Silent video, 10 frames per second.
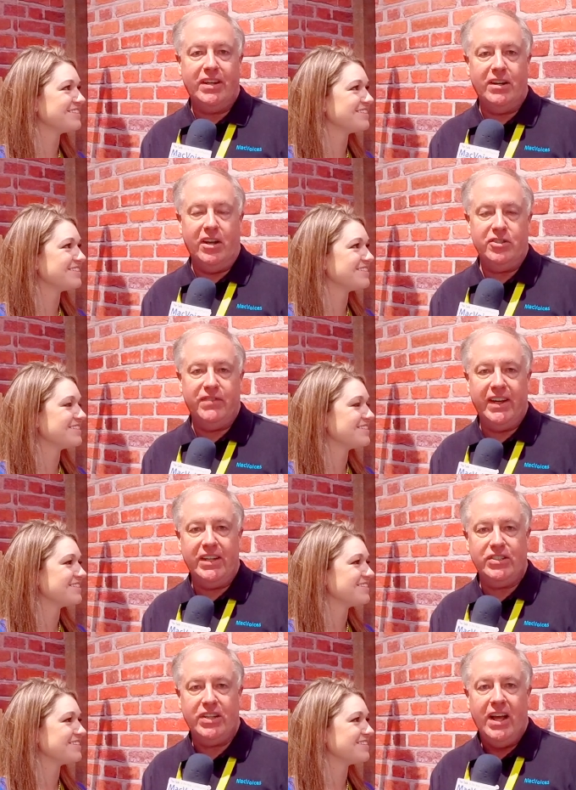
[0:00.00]
Speaker 1: in Las
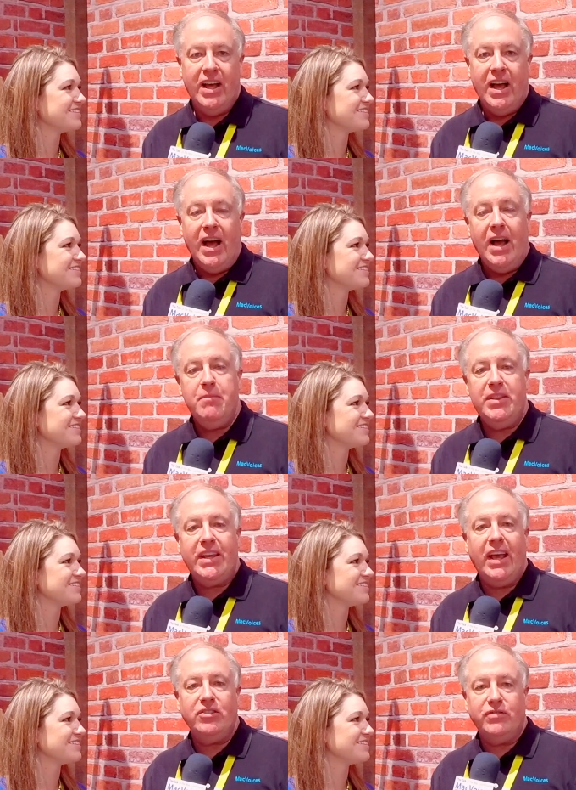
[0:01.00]
Vegas. I'm in the
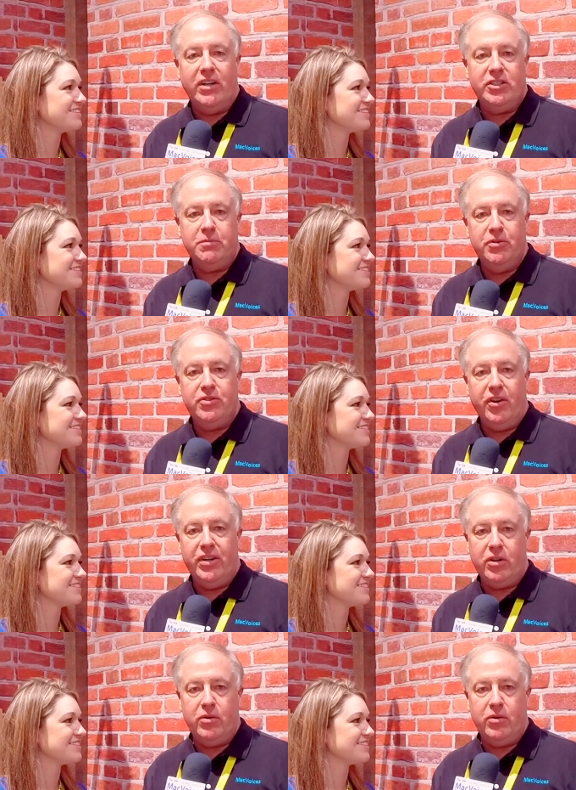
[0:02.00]
Case Logic booth talking to